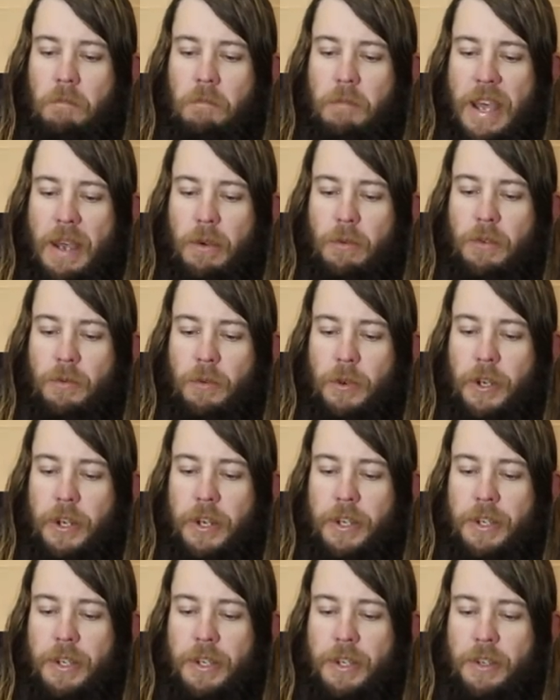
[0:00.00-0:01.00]
would
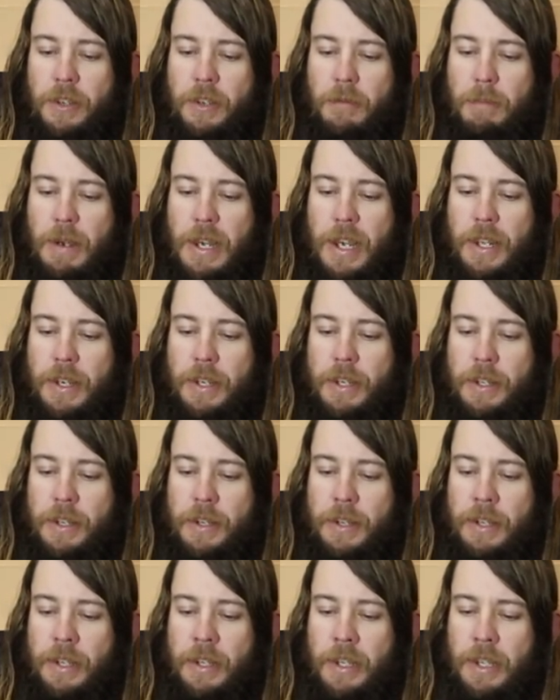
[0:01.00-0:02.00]
work, but
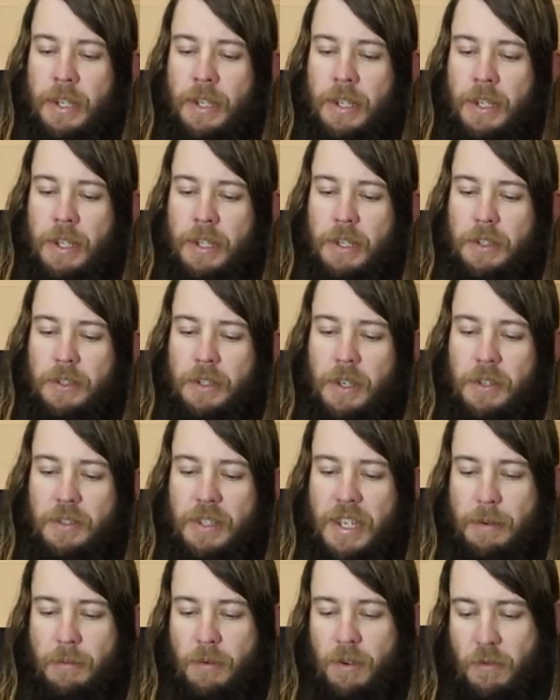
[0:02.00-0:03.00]
don't
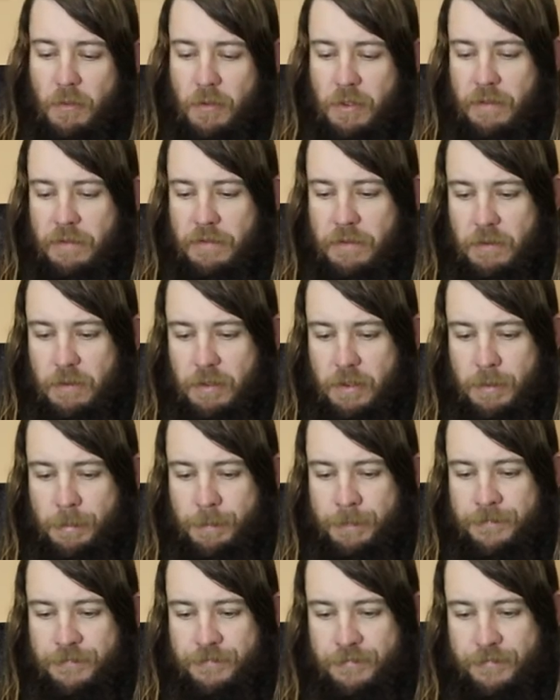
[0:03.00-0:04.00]
take my word
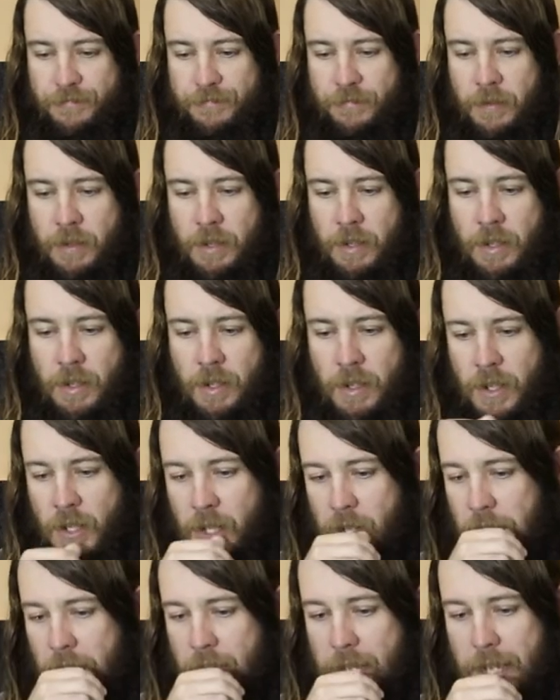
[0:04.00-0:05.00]
for
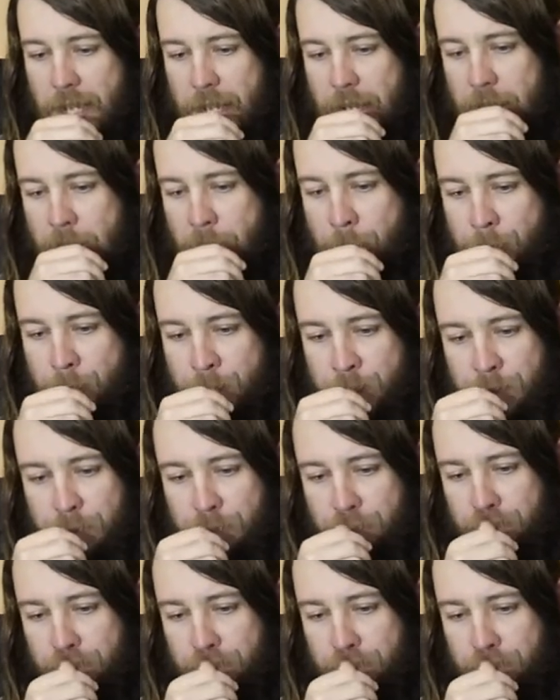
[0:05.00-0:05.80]
it.